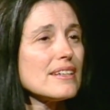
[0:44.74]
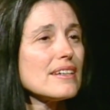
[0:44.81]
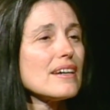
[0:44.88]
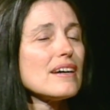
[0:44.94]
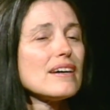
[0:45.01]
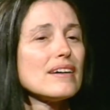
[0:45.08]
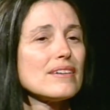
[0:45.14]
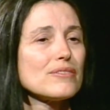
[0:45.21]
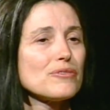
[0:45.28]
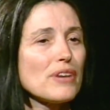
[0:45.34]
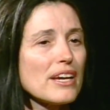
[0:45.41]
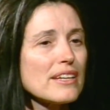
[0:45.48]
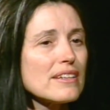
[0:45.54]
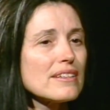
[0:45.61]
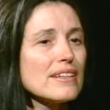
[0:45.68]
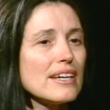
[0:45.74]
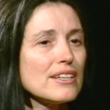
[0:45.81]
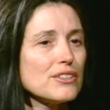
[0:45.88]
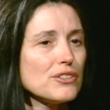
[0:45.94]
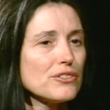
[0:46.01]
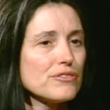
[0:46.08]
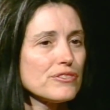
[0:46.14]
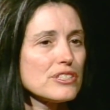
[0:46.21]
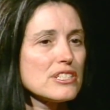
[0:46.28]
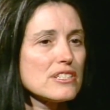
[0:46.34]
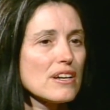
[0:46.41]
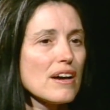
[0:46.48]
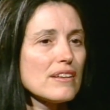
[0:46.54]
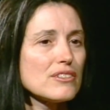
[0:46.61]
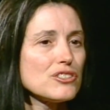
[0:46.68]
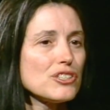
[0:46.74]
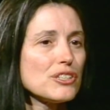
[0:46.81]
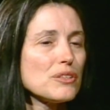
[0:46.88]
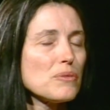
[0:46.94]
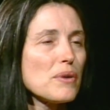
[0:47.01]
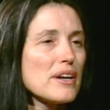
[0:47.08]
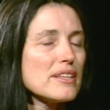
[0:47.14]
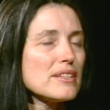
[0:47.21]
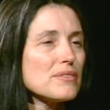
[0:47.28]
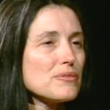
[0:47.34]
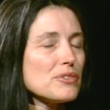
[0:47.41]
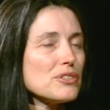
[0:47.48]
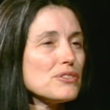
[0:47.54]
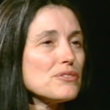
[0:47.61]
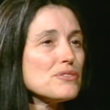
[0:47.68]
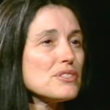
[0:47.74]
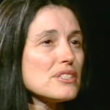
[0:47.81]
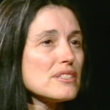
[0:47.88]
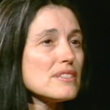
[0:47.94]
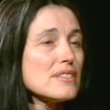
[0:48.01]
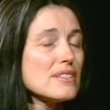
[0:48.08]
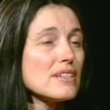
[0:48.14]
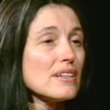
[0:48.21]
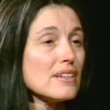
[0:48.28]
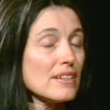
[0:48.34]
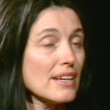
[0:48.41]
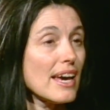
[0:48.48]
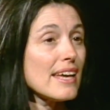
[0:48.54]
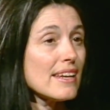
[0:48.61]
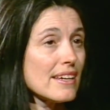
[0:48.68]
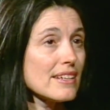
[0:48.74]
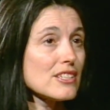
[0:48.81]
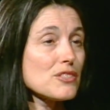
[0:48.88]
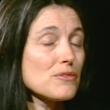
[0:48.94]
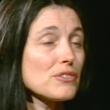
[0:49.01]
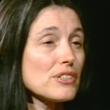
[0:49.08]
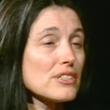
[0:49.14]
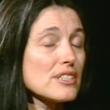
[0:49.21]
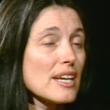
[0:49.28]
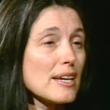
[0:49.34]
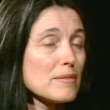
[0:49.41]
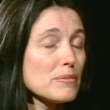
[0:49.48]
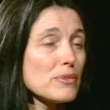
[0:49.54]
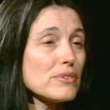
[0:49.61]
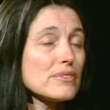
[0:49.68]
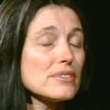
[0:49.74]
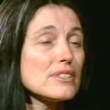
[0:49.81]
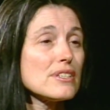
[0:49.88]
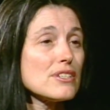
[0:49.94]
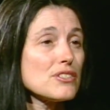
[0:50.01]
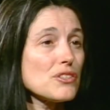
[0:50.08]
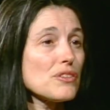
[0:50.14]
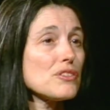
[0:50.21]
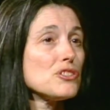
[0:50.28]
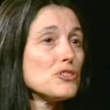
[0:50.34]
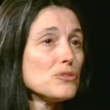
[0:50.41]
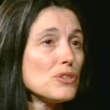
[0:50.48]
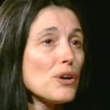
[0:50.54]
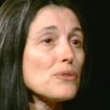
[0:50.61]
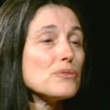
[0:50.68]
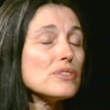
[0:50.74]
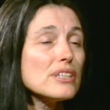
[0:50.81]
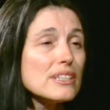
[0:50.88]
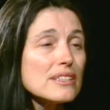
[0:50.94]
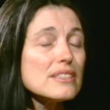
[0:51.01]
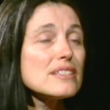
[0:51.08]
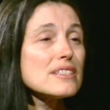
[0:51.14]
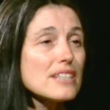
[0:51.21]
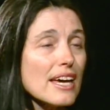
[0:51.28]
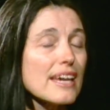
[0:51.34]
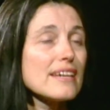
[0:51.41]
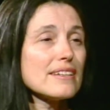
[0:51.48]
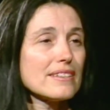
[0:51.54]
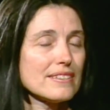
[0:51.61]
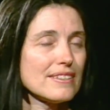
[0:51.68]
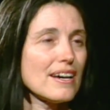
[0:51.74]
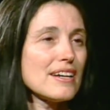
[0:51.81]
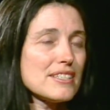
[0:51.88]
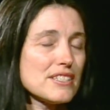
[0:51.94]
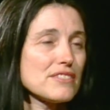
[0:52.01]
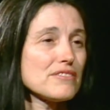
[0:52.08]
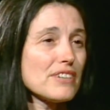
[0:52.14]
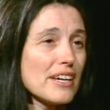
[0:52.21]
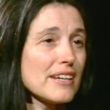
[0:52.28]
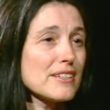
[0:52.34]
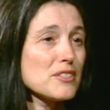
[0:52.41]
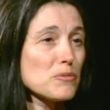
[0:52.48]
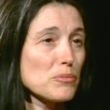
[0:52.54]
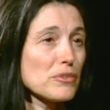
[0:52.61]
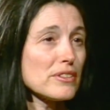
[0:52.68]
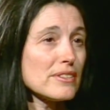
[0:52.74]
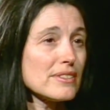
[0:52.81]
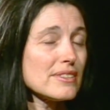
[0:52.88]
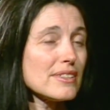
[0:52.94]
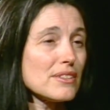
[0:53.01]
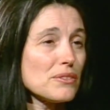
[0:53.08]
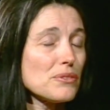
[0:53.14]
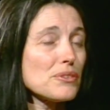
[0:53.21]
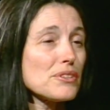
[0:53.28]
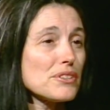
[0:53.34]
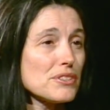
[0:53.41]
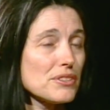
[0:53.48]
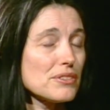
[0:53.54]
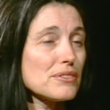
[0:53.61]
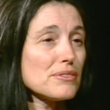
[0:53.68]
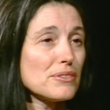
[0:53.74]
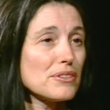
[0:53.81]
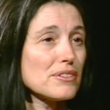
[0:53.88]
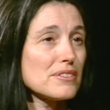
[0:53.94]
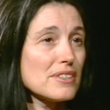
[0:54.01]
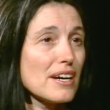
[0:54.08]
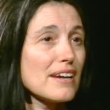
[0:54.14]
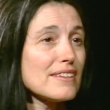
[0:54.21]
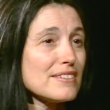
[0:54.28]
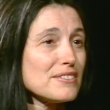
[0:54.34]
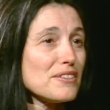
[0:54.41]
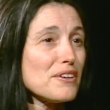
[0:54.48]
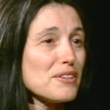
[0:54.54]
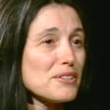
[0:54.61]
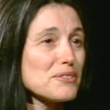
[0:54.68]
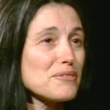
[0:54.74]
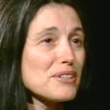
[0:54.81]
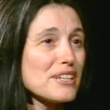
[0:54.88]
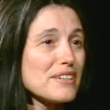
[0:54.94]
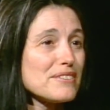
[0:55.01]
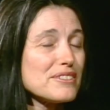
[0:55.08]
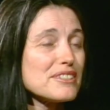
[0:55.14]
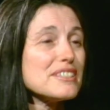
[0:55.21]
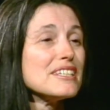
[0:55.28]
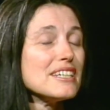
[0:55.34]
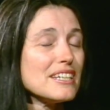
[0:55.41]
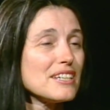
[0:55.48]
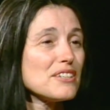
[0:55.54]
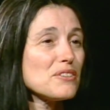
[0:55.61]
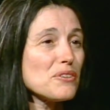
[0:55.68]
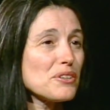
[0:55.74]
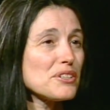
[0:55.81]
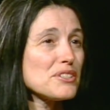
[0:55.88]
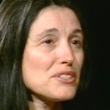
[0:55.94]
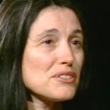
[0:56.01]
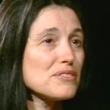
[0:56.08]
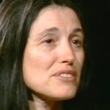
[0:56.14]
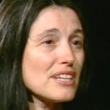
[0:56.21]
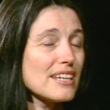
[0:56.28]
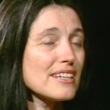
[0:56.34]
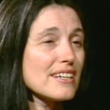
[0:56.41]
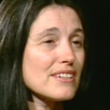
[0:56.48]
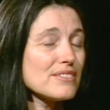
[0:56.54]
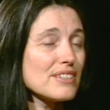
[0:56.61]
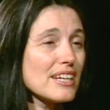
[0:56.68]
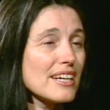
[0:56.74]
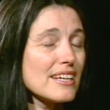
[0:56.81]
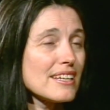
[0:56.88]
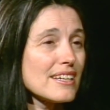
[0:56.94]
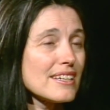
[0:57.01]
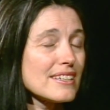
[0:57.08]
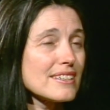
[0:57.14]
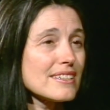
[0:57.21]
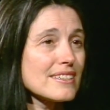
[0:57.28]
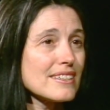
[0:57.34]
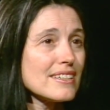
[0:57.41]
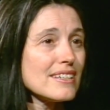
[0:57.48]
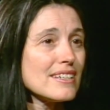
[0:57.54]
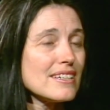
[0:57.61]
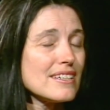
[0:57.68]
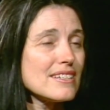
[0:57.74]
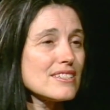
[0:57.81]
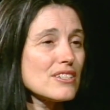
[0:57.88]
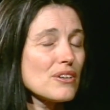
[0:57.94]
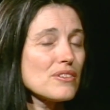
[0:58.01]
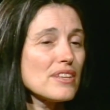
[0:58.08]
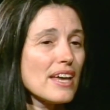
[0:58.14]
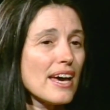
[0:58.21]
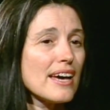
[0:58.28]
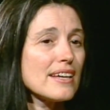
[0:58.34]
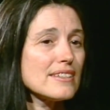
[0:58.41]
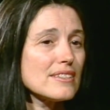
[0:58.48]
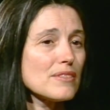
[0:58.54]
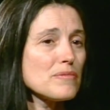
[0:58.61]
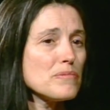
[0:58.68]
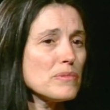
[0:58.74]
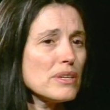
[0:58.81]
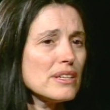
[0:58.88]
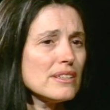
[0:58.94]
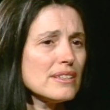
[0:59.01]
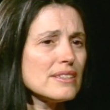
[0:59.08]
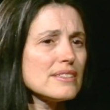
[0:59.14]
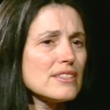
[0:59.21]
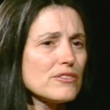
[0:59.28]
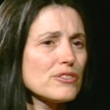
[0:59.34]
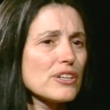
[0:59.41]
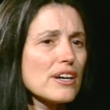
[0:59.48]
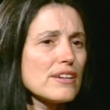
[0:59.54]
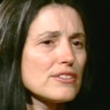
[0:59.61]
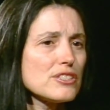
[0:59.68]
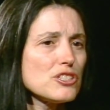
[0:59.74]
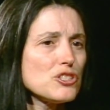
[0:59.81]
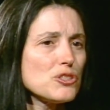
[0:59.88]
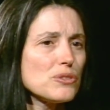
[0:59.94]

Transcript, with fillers: regulate your physiology in a way that reduces headaches, for example, so that you don't need to take lots of aspirin in order to, or Tylenol or whatever, in order to take care of a headache. So that many difficulties